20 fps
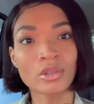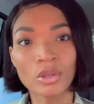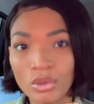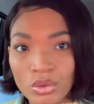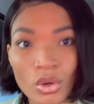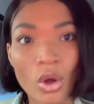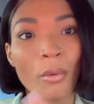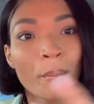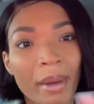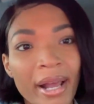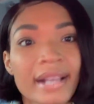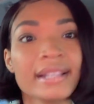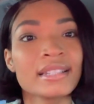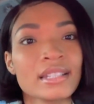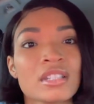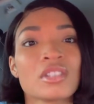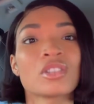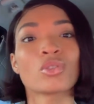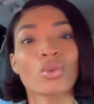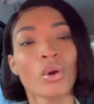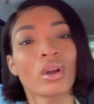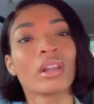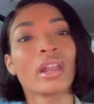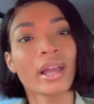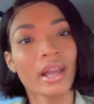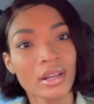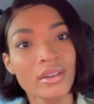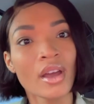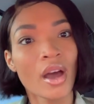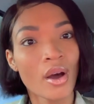there's no bases in
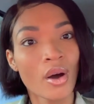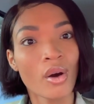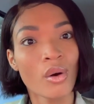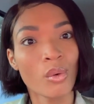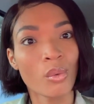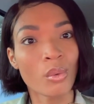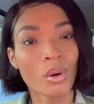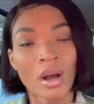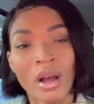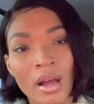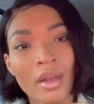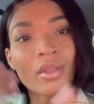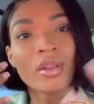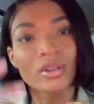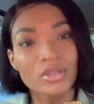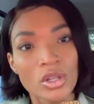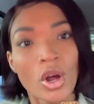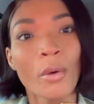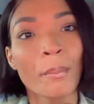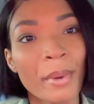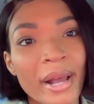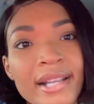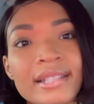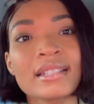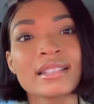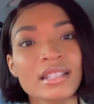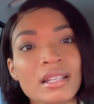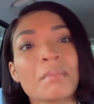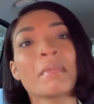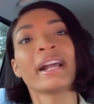Orlando, there's no
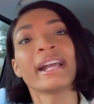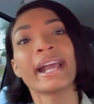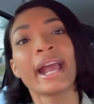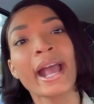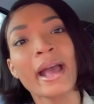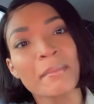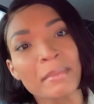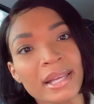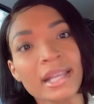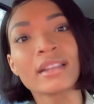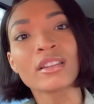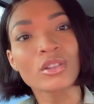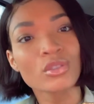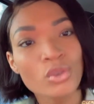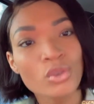bases in Miami, there's